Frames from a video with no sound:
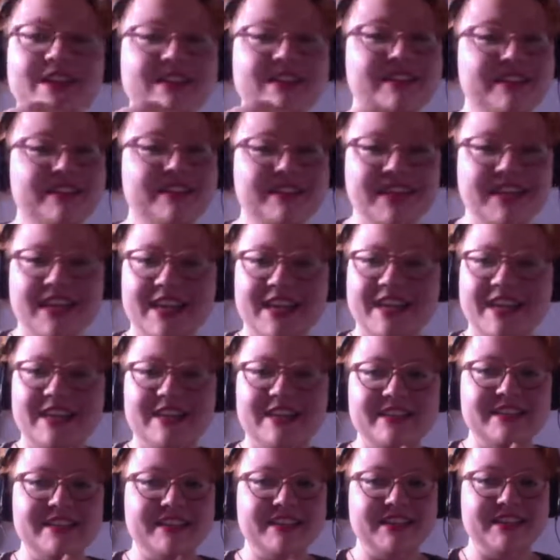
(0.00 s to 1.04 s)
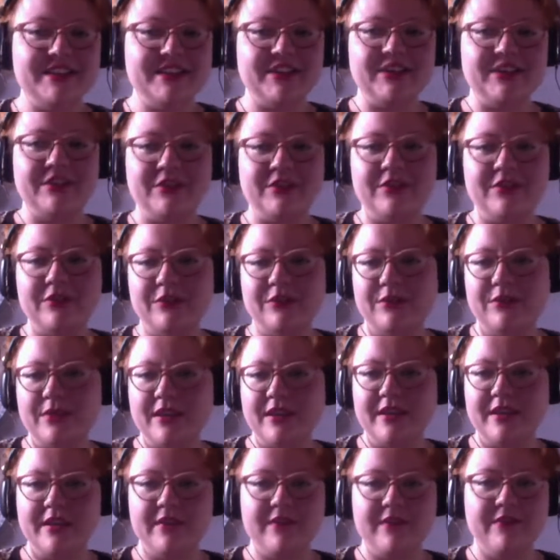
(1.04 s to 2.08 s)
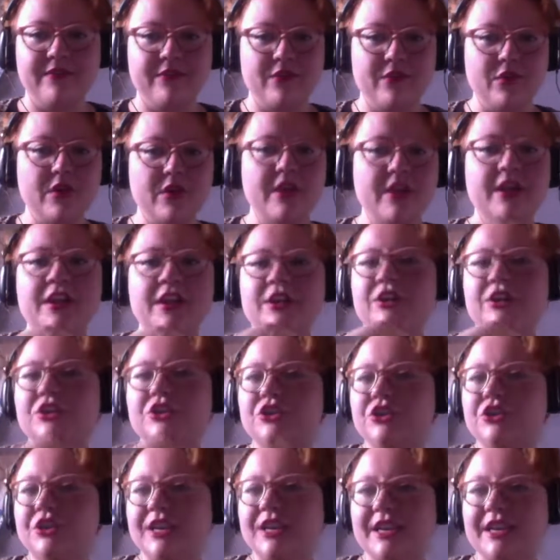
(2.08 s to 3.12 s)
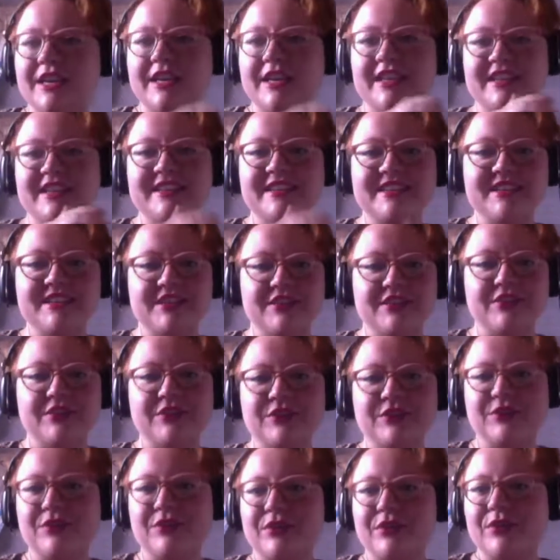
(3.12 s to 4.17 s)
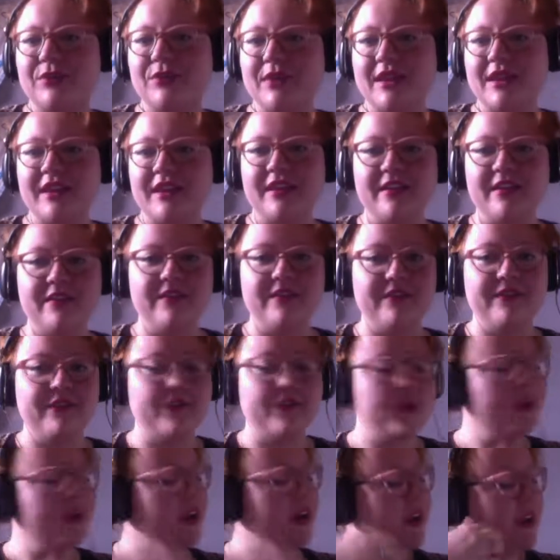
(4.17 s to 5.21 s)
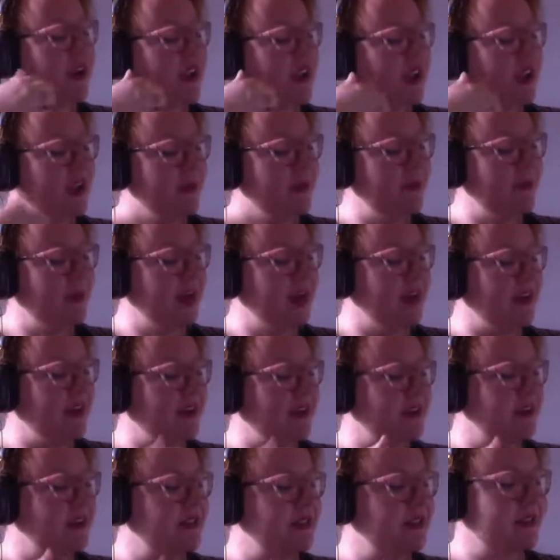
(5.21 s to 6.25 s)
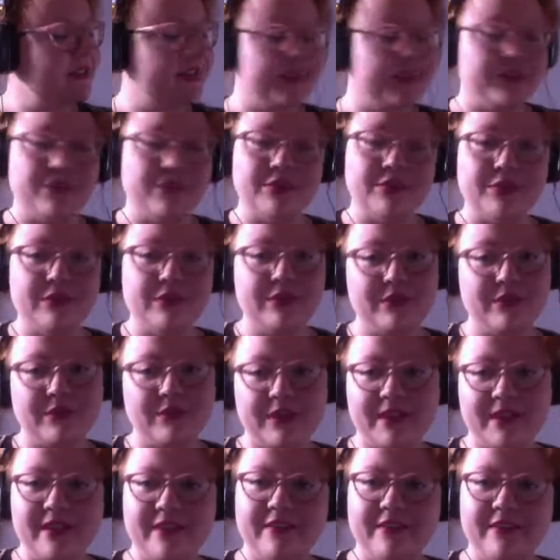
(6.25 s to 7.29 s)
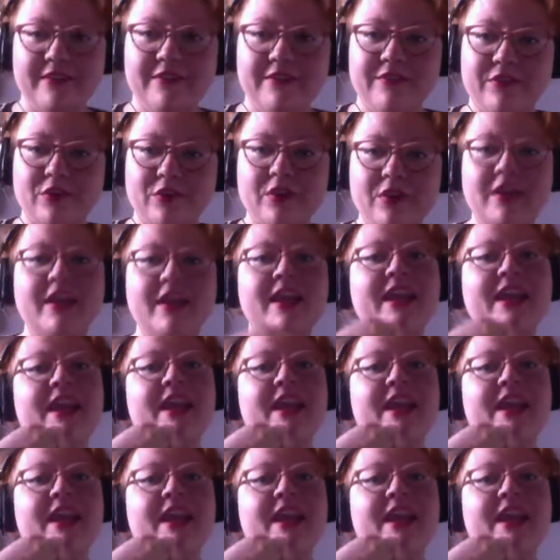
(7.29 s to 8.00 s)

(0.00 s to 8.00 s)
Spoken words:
C, 2, 3, 4. G, 2, 3, 4. A minor, 2, 3, 4.